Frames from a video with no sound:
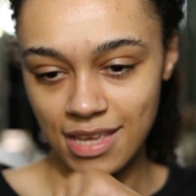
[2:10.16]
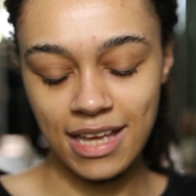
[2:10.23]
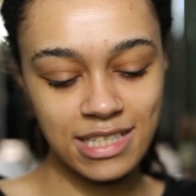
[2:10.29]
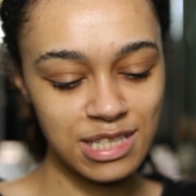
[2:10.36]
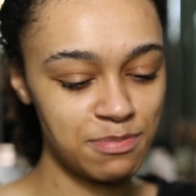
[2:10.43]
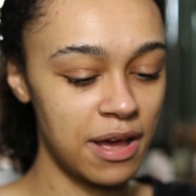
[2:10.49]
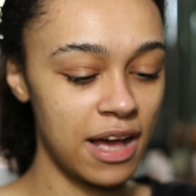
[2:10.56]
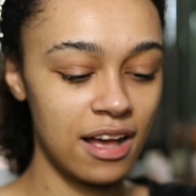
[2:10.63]
It
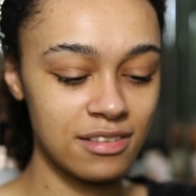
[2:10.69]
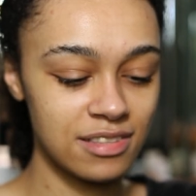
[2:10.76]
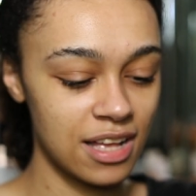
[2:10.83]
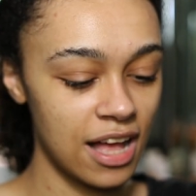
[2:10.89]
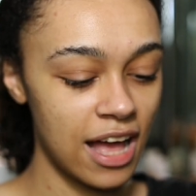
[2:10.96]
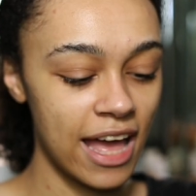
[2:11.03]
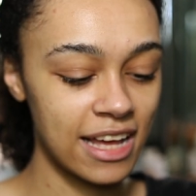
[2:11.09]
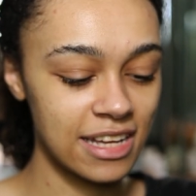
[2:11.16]
smells
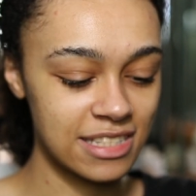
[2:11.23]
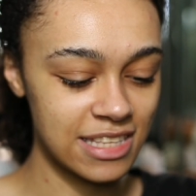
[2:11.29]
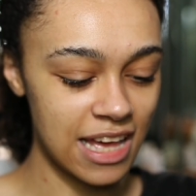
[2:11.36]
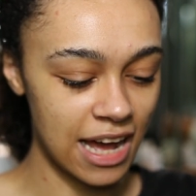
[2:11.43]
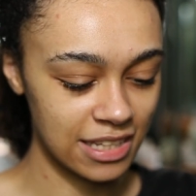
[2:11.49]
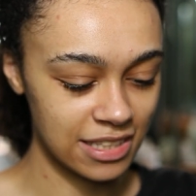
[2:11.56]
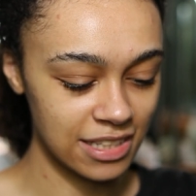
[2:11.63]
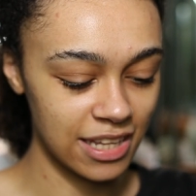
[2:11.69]

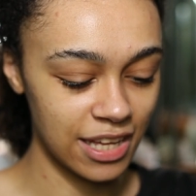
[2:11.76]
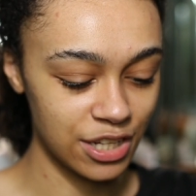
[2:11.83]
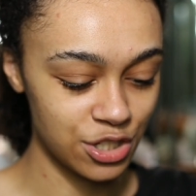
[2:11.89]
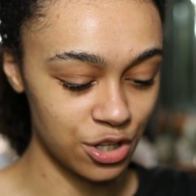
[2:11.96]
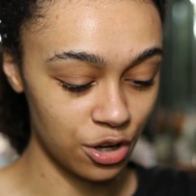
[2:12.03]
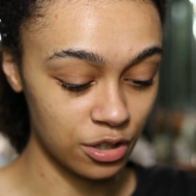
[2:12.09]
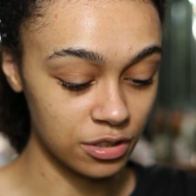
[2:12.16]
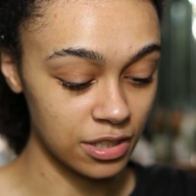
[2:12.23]
exactly like
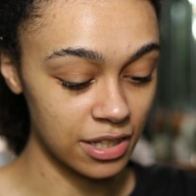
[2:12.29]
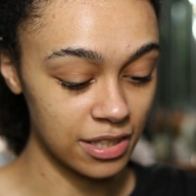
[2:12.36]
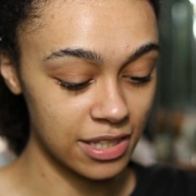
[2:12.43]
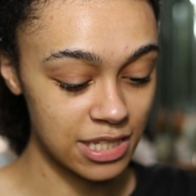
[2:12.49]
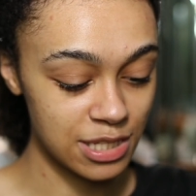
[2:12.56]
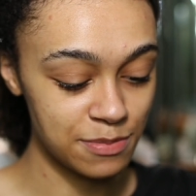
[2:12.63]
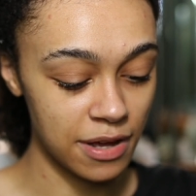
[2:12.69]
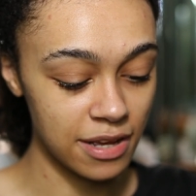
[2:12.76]
chocolate.
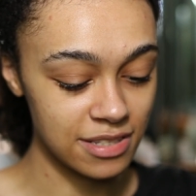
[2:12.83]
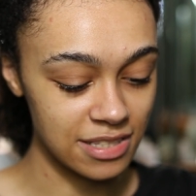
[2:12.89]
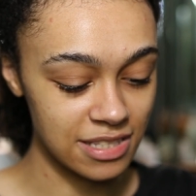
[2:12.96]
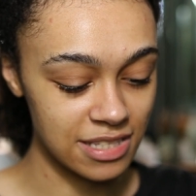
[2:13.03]
This smells